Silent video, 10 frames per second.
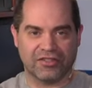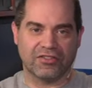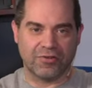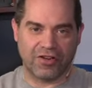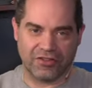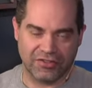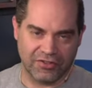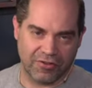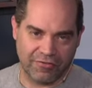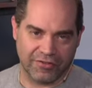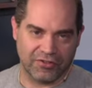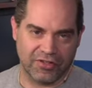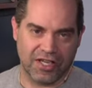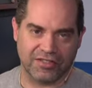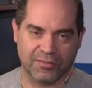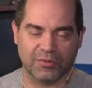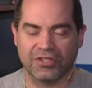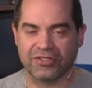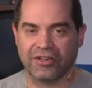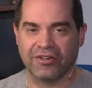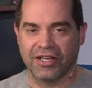instructions over to the A T E M switcher.